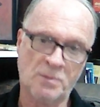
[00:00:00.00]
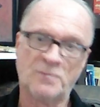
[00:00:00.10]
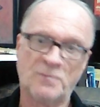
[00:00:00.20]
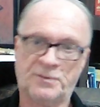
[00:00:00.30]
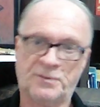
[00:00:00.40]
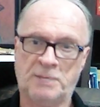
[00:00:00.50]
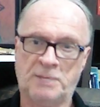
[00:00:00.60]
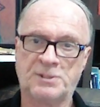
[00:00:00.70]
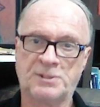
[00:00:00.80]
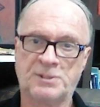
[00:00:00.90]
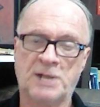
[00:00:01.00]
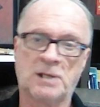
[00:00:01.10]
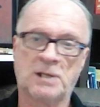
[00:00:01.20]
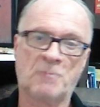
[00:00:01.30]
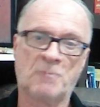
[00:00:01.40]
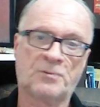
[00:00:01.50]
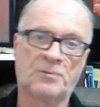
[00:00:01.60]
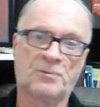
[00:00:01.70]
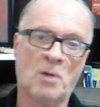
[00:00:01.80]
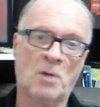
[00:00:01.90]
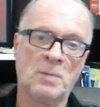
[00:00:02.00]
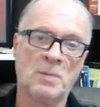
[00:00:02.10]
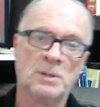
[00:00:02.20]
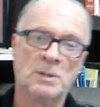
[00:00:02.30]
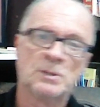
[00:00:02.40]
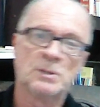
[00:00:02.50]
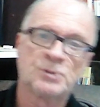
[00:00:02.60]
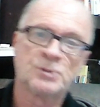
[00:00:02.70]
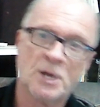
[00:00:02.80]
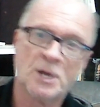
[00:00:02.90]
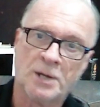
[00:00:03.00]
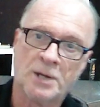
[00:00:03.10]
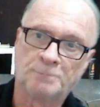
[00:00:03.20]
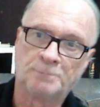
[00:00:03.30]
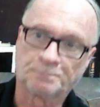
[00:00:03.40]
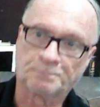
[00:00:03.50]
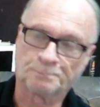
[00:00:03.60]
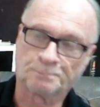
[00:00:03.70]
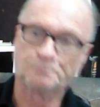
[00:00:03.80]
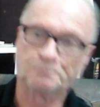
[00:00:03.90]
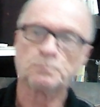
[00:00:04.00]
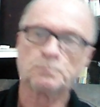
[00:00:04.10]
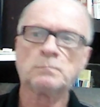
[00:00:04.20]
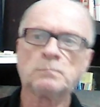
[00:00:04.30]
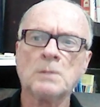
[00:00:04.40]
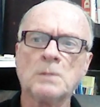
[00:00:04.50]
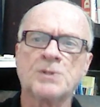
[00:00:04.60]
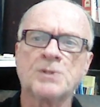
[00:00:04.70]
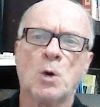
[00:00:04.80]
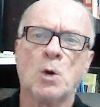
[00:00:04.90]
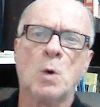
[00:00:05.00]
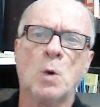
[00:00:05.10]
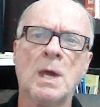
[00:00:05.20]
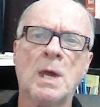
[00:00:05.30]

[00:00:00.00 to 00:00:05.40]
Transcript: 15% comes from China. So